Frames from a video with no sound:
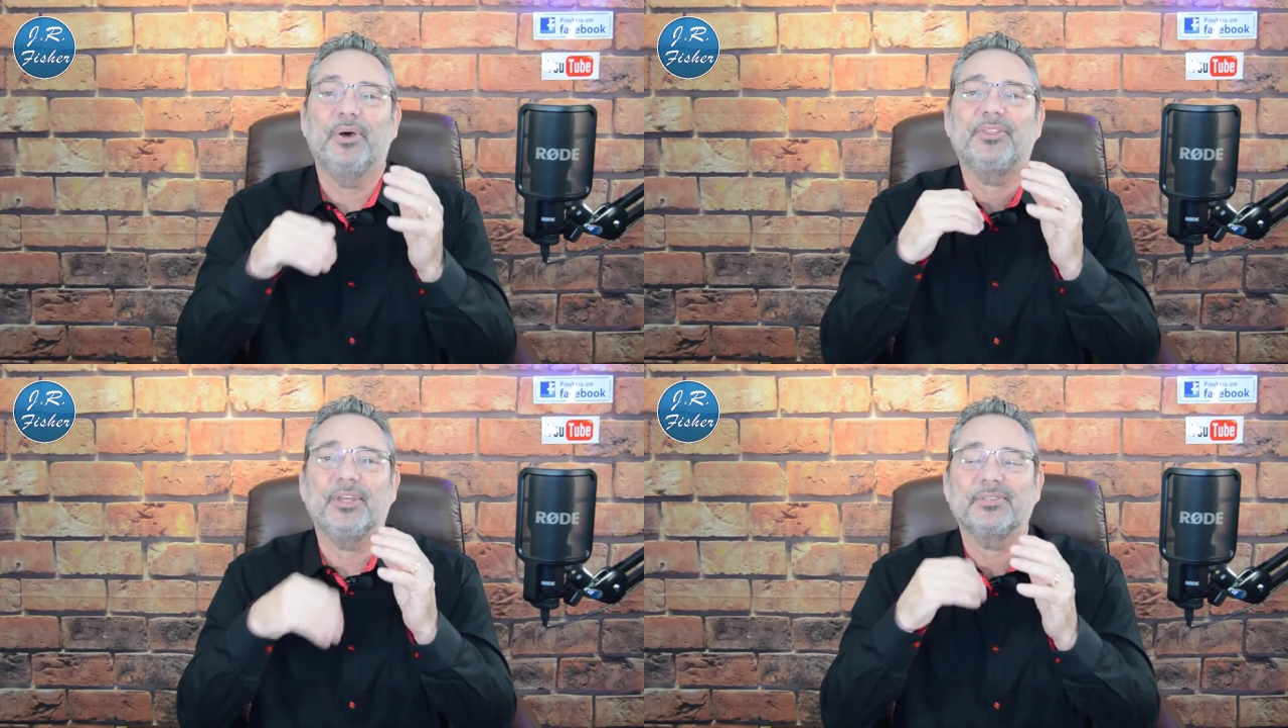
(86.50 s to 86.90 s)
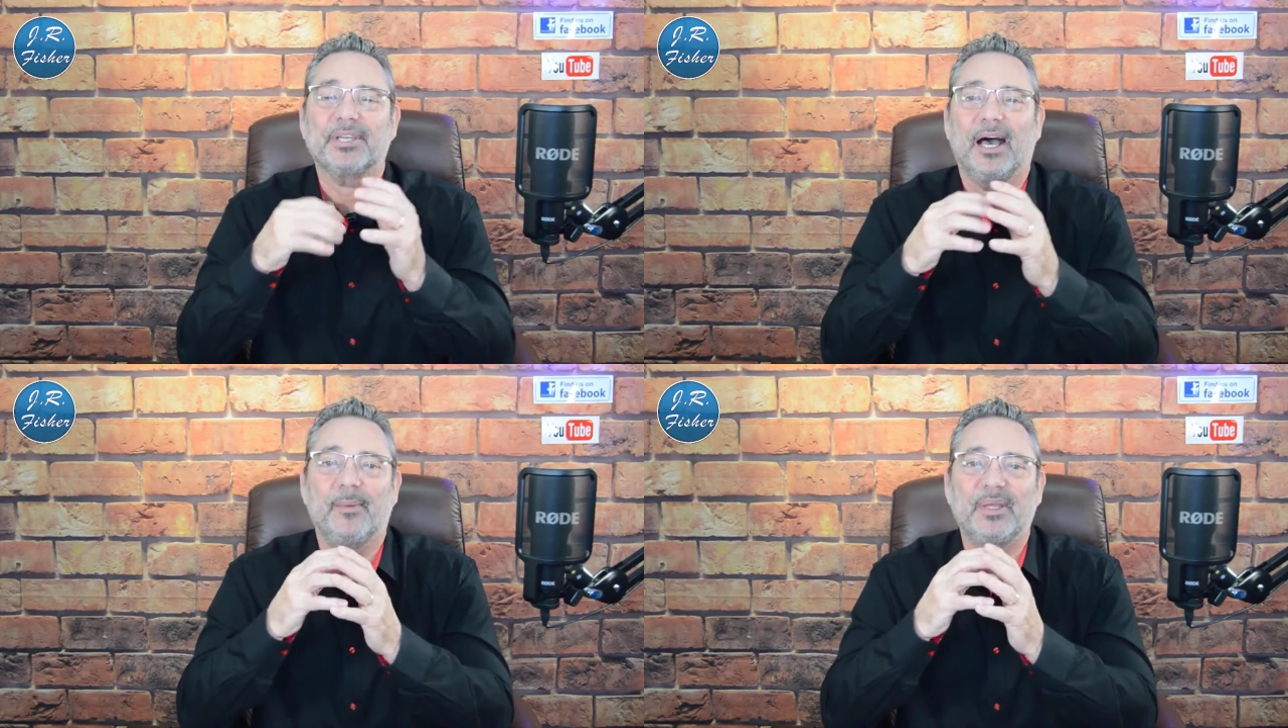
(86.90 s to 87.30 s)
Put those
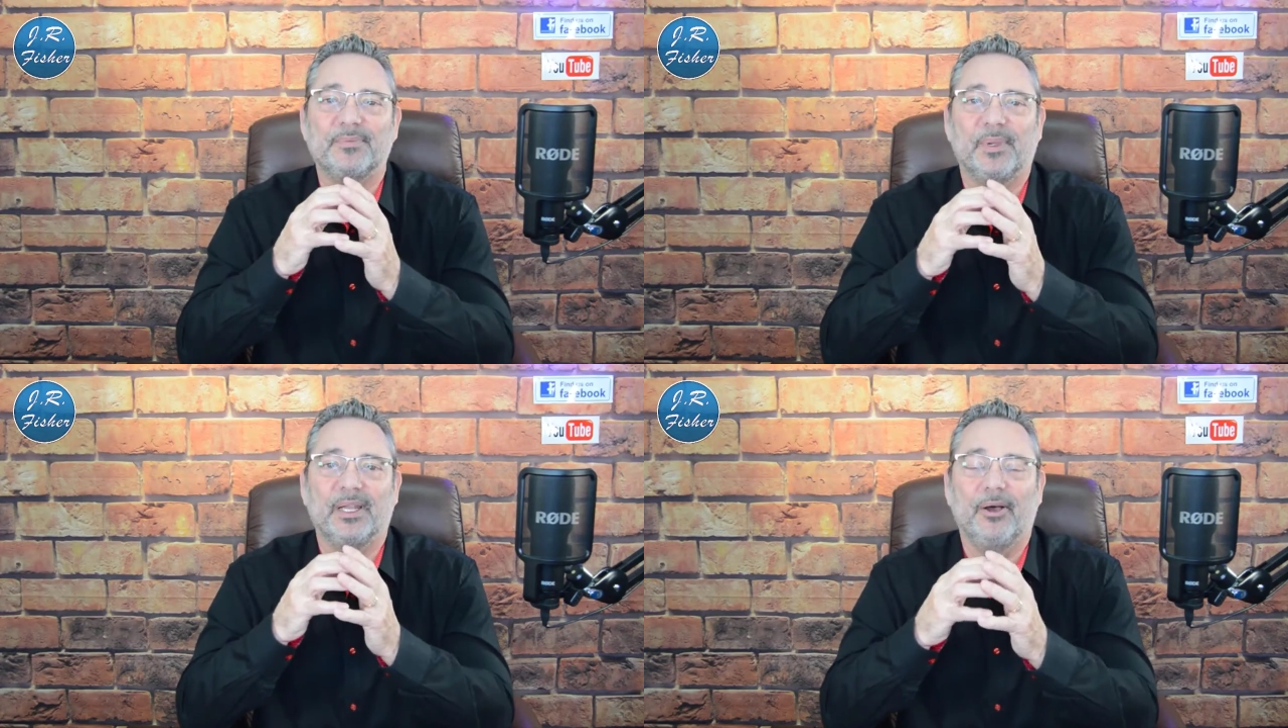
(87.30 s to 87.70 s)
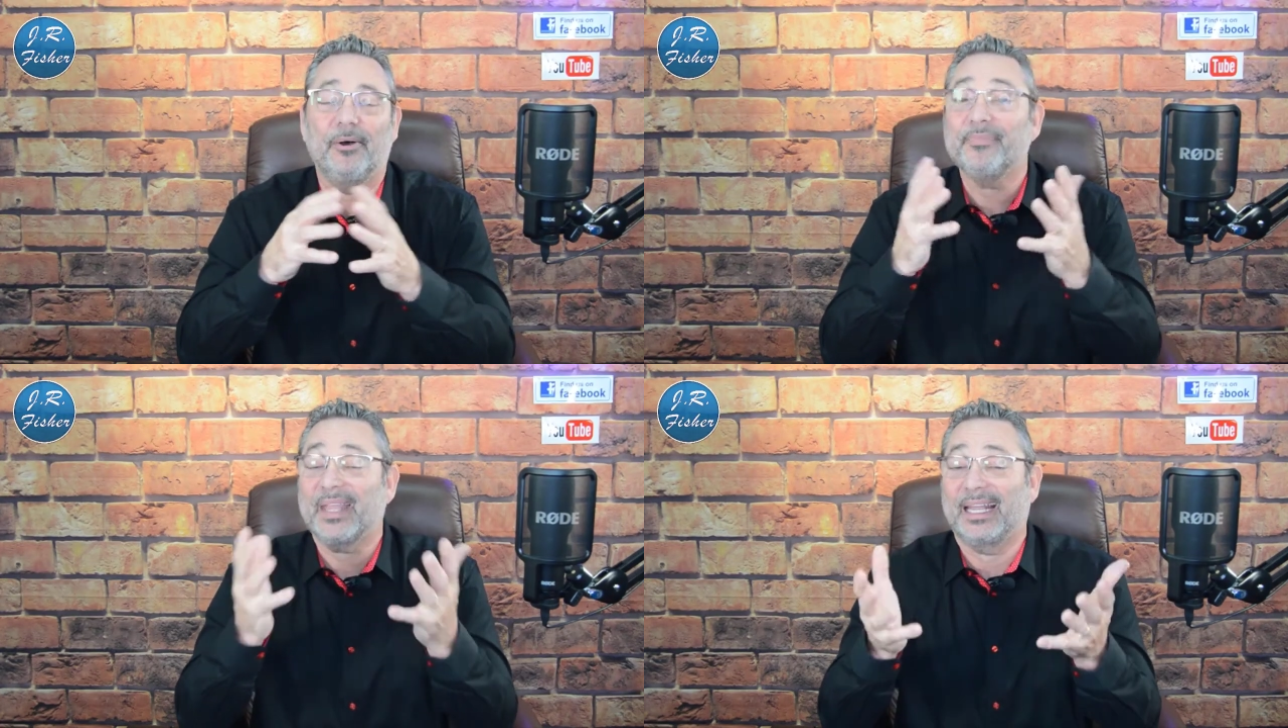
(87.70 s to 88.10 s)
comments
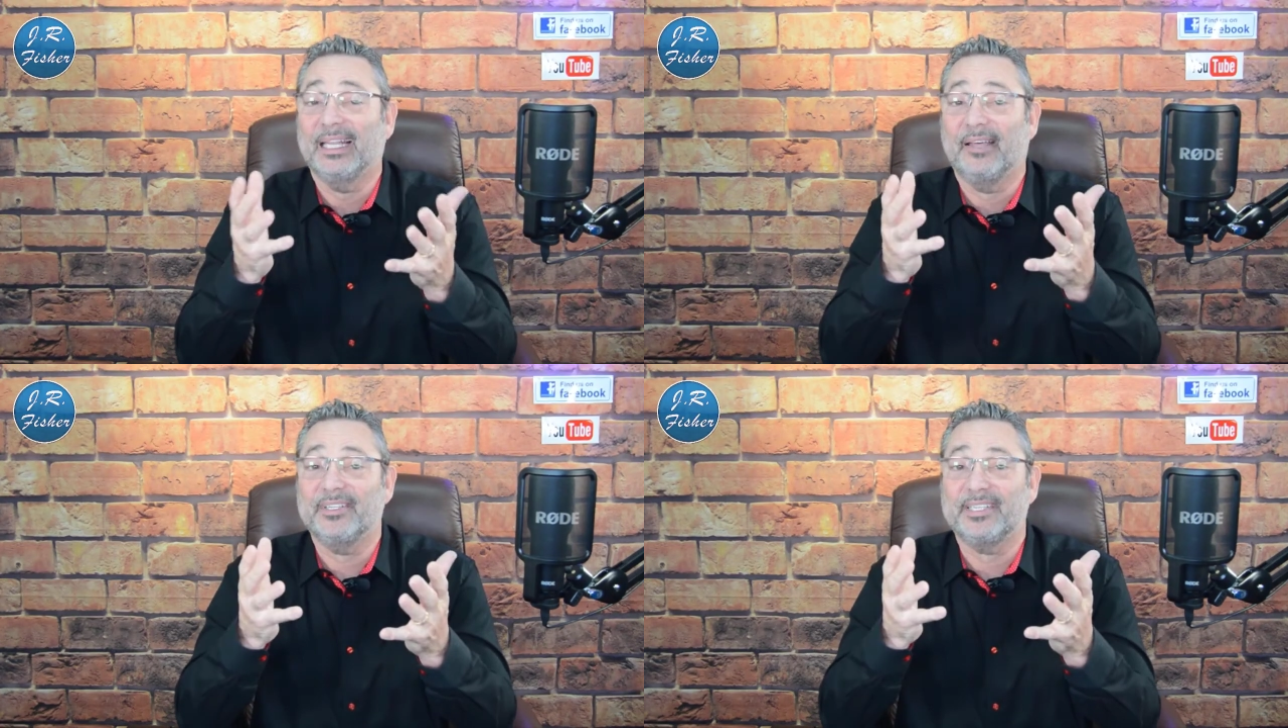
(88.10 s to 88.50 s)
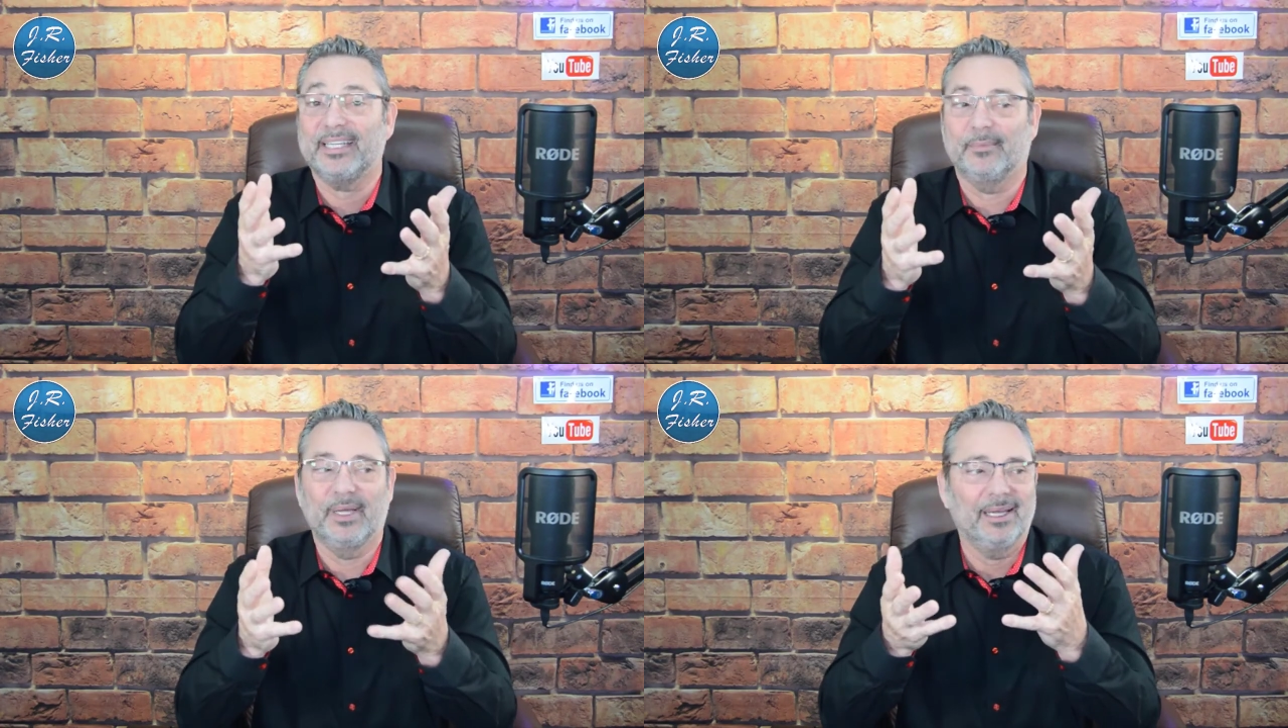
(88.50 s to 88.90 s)
below. I'd love to see
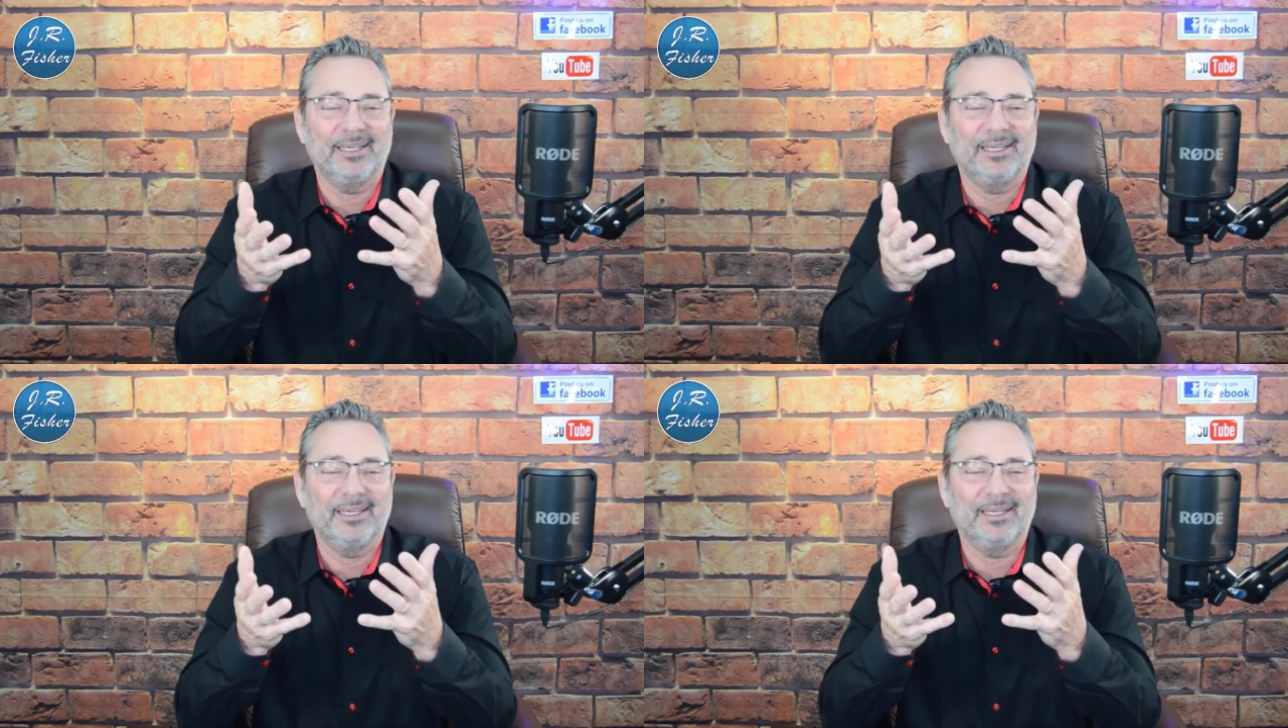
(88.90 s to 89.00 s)
them.